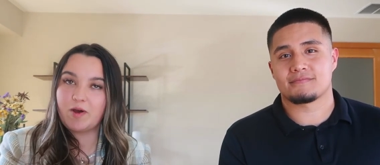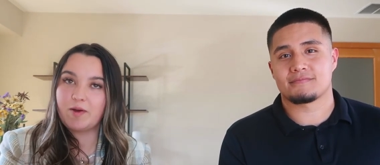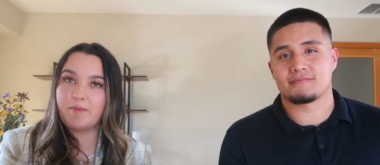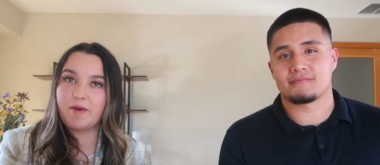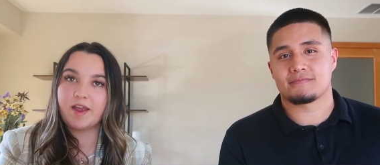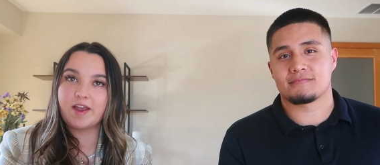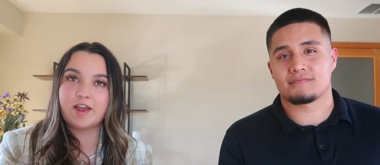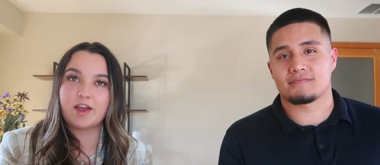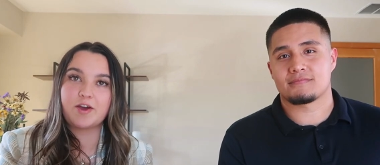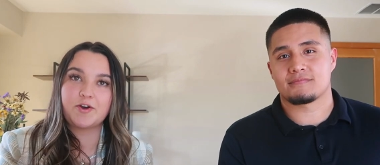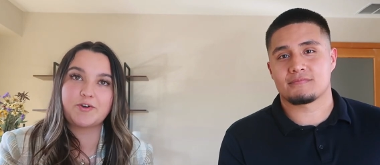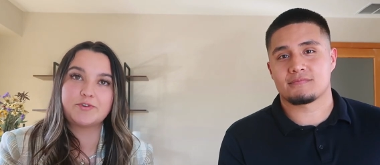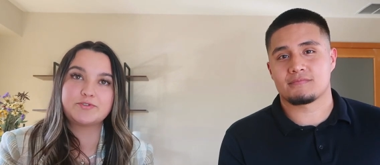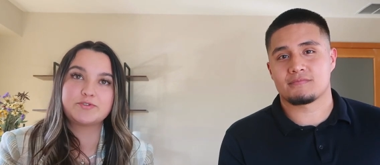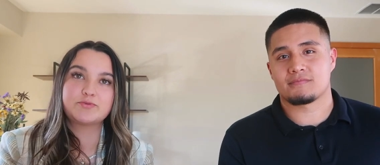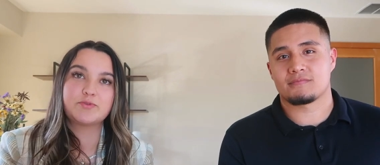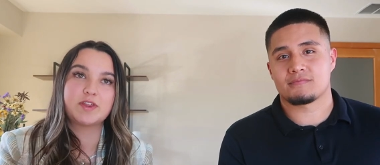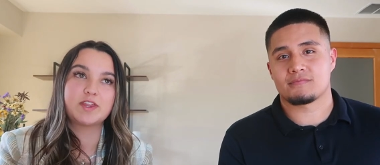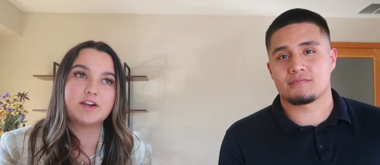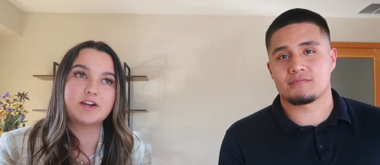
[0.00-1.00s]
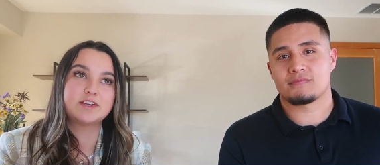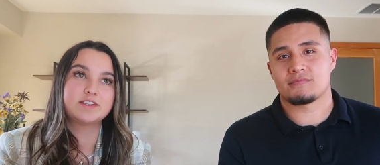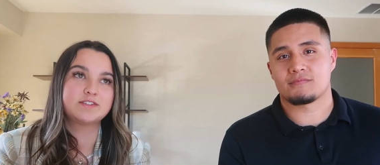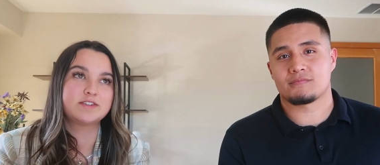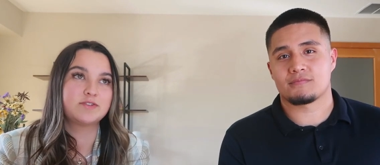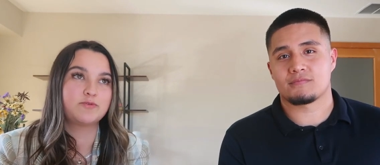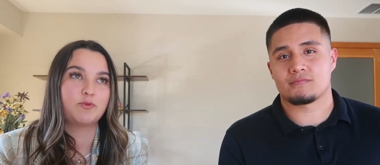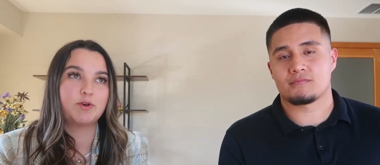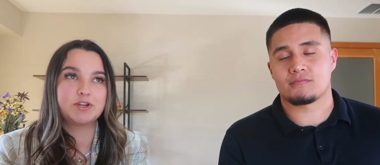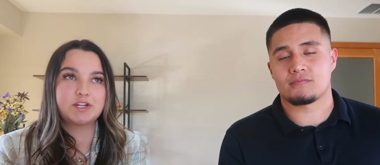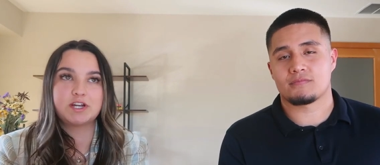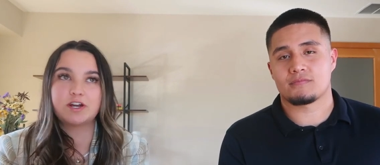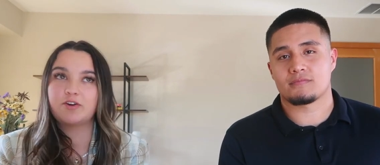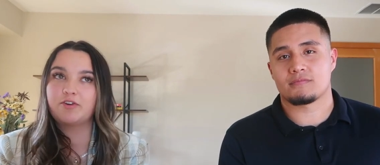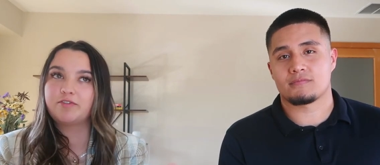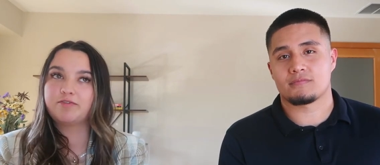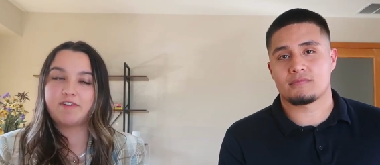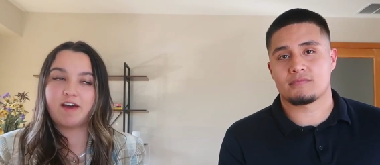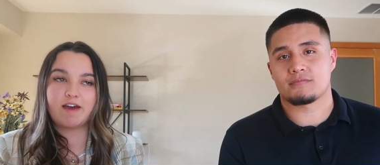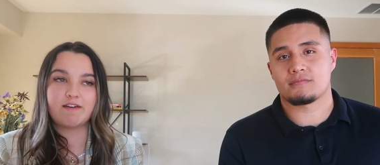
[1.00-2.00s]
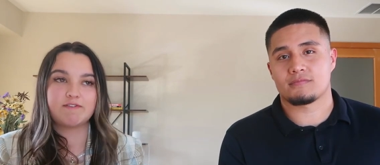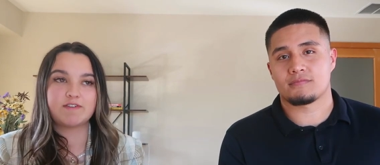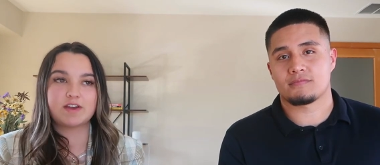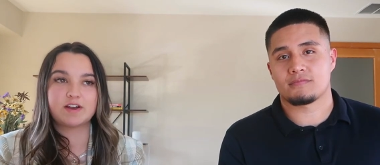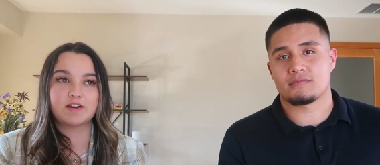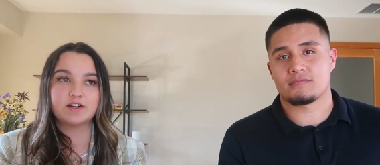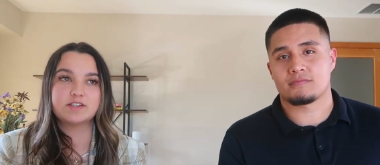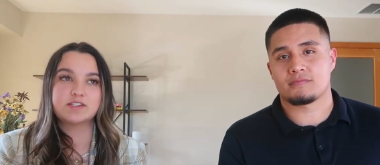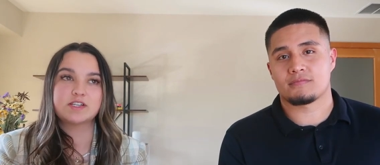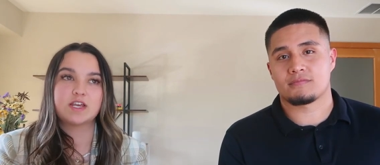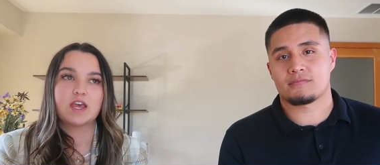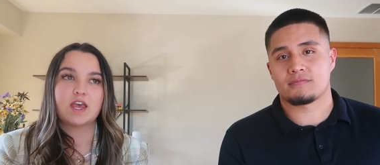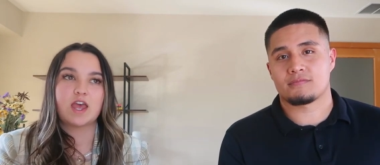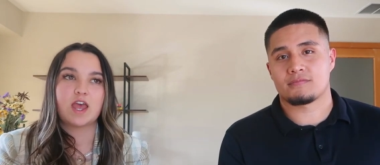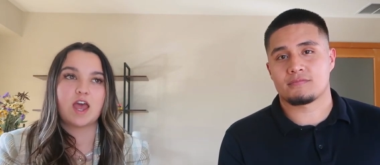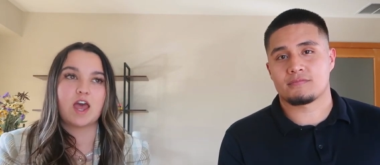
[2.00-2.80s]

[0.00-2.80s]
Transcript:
Speaker 1: about buying a house, whether it's in one year or five years,